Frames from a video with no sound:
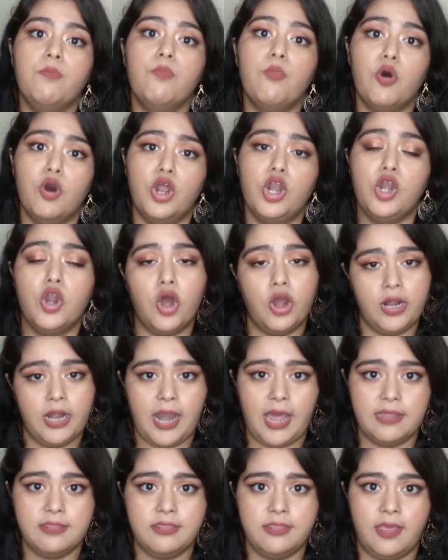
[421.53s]
more long
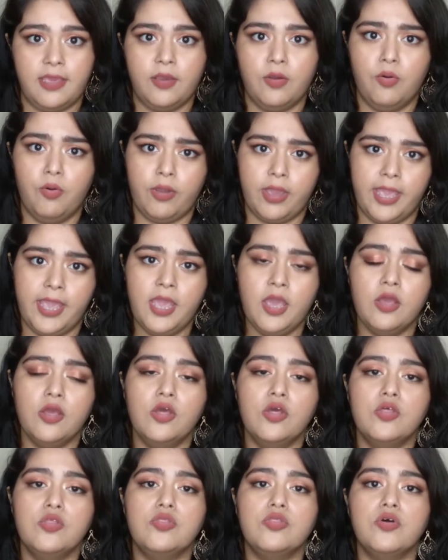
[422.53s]
lasting. Okay,
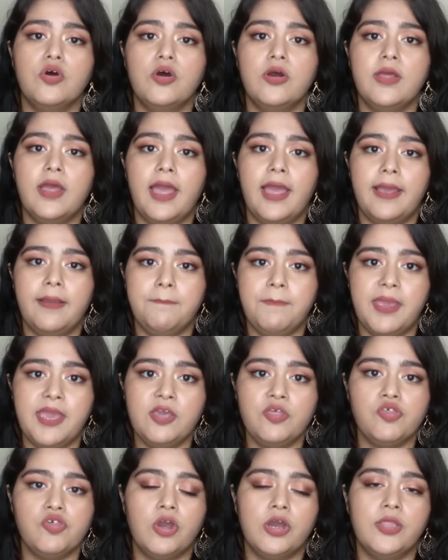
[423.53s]
so
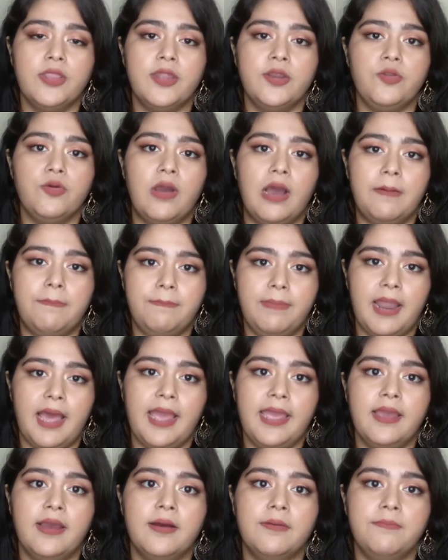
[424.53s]
make sure that you
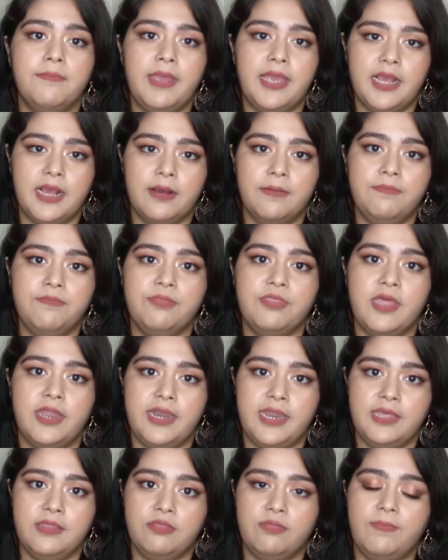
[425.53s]
apply a makeup
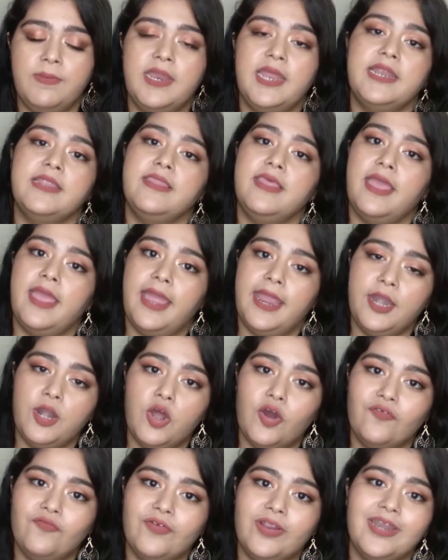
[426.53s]
setting spray at the end
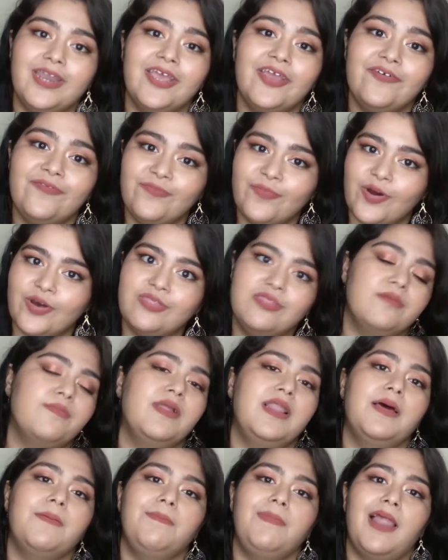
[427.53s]
of it. If
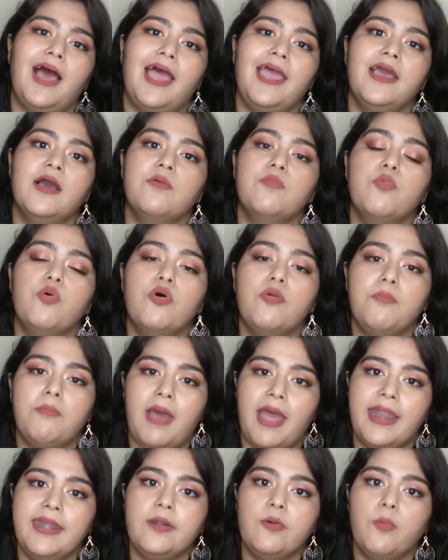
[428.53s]
possible, apply a more
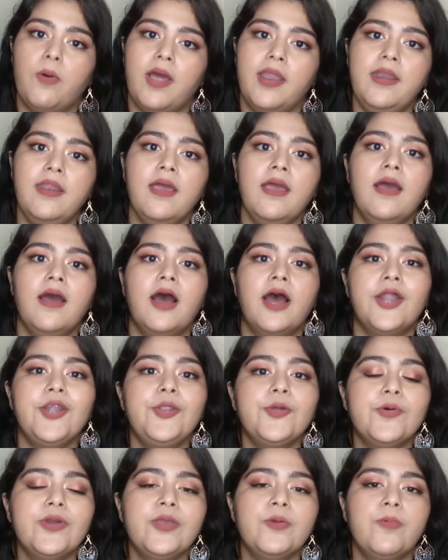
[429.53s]
matte one. A
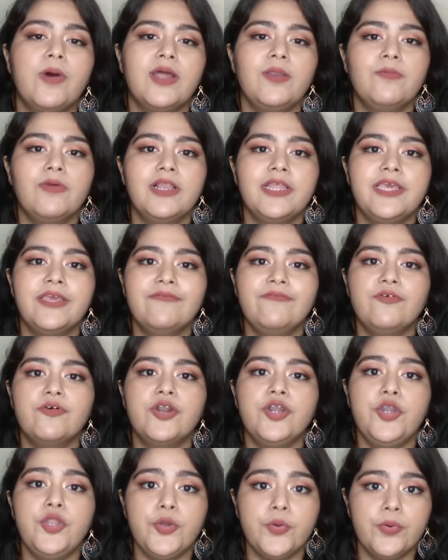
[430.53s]
dewy one will give you
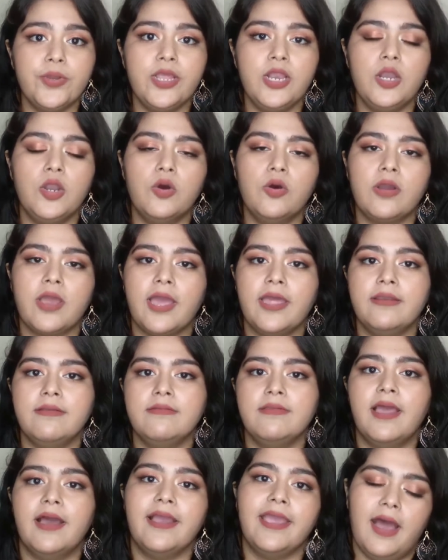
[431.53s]
a dewy look, and
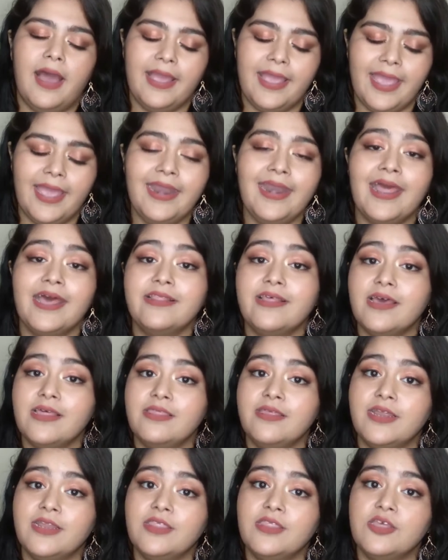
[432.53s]
again as I
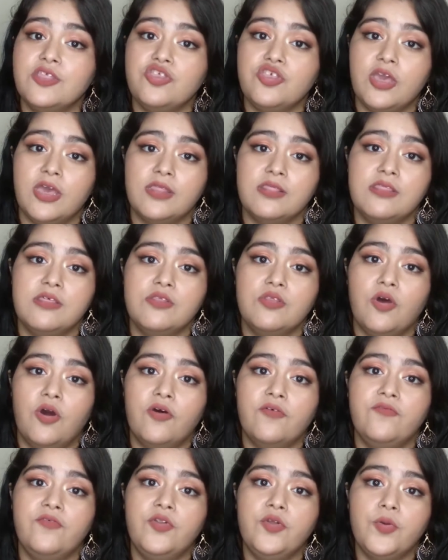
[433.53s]
said, the chances
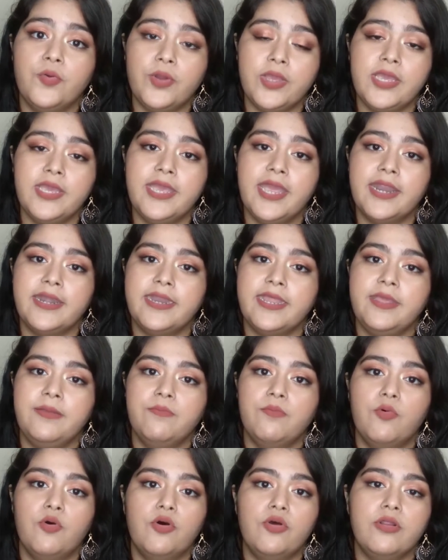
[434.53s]
of dewy
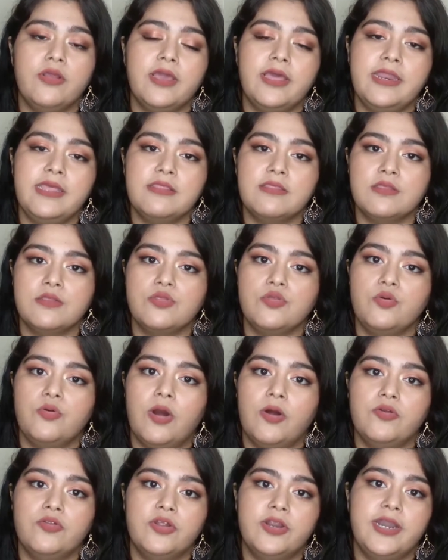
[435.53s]
getting more creases
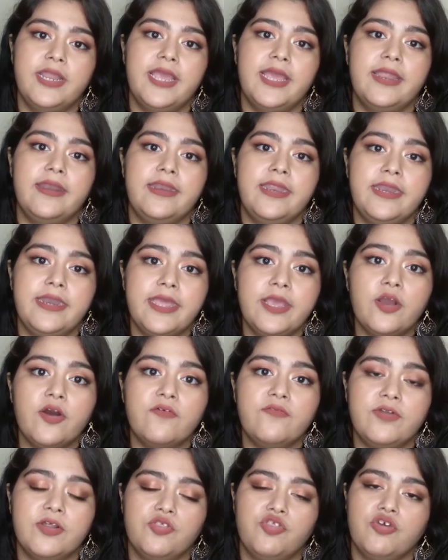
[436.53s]
throughout the day and needing
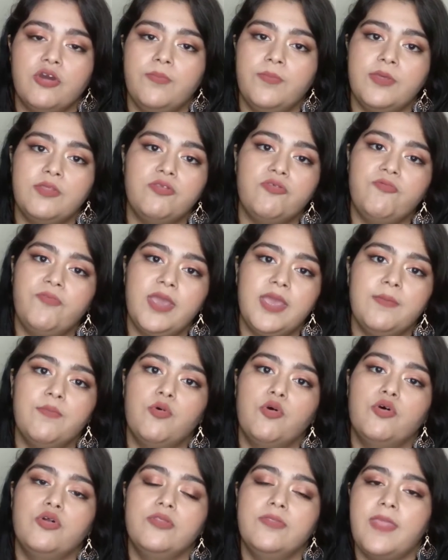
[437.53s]
of touch up is way
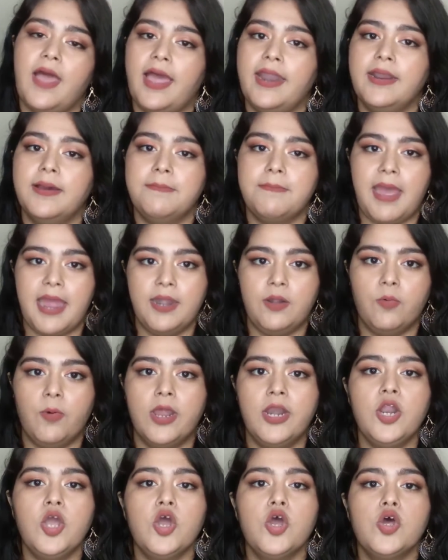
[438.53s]
more than a matte
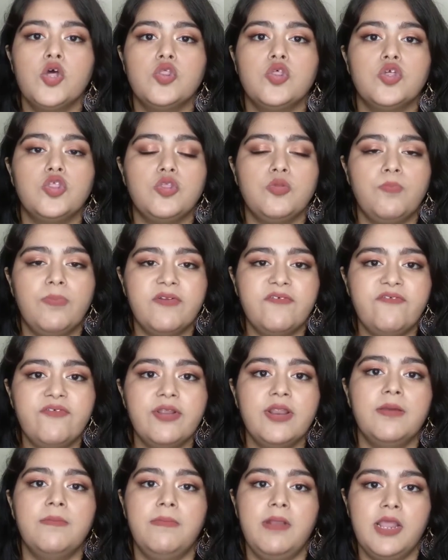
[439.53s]
one. So
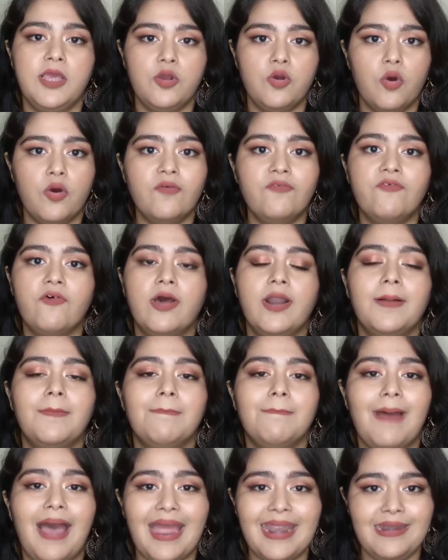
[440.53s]
preferably go for a
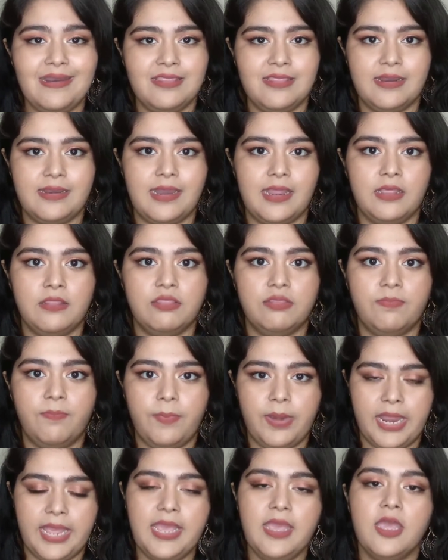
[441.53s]
matte setting
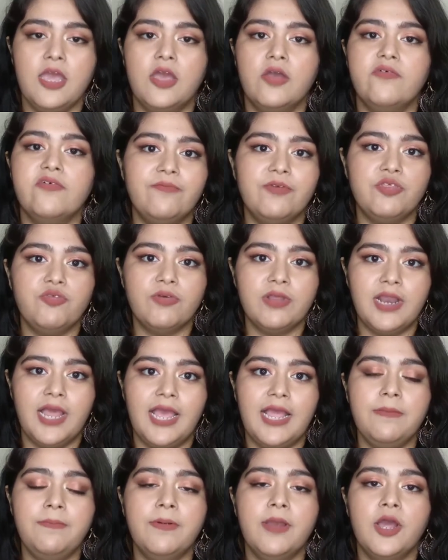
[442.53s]
spray, which will
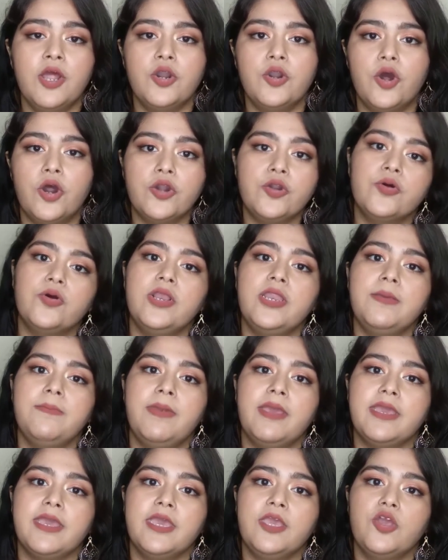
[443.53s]
help not only
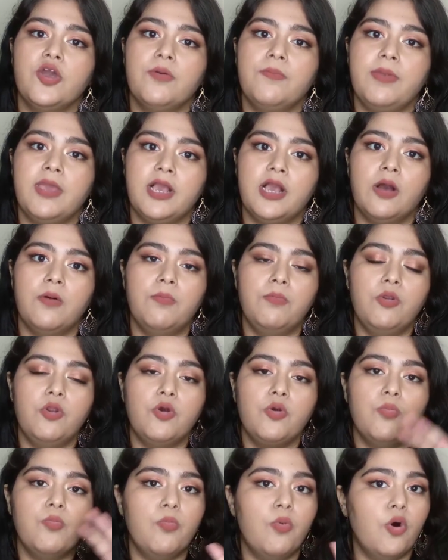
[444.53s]
making your makeup
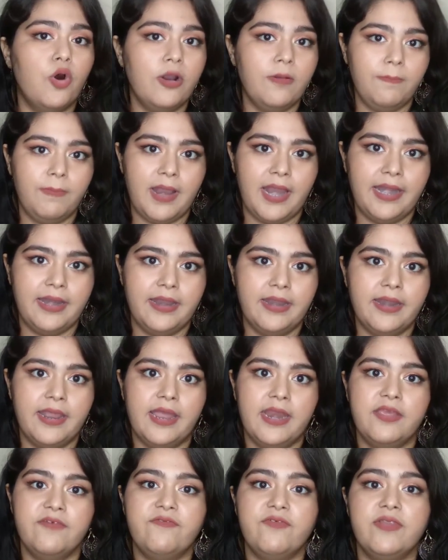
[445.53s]
look more blended,
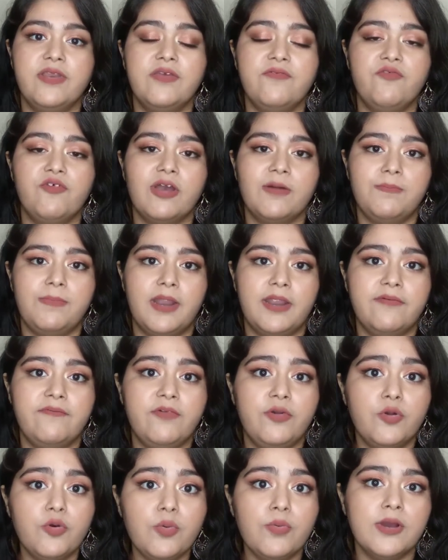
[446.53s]
and even if you apply
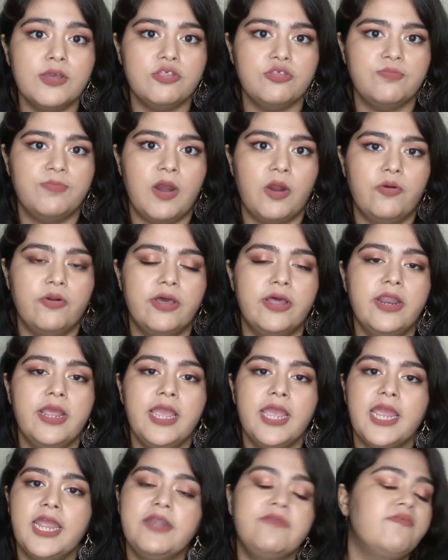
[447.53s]
too much powder,
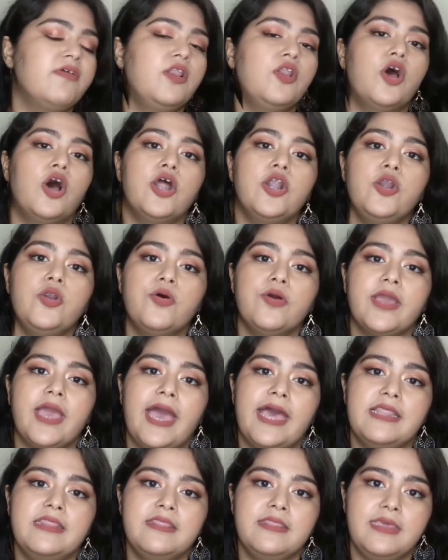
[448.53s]
it will not look
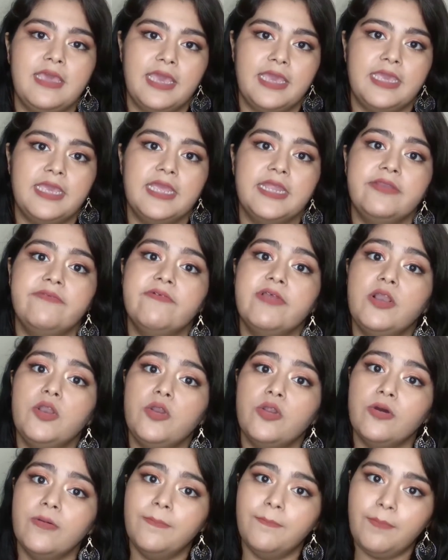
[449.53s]
as cakey. It will
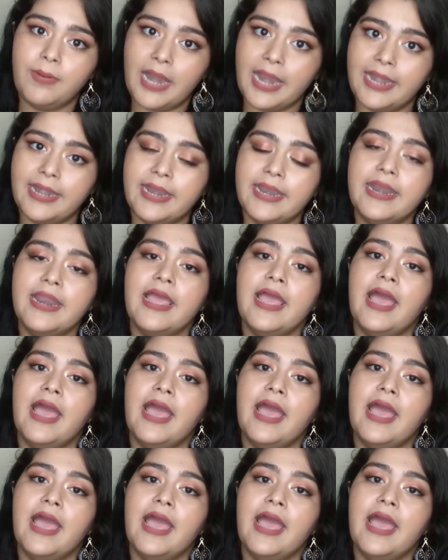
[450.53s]
look blended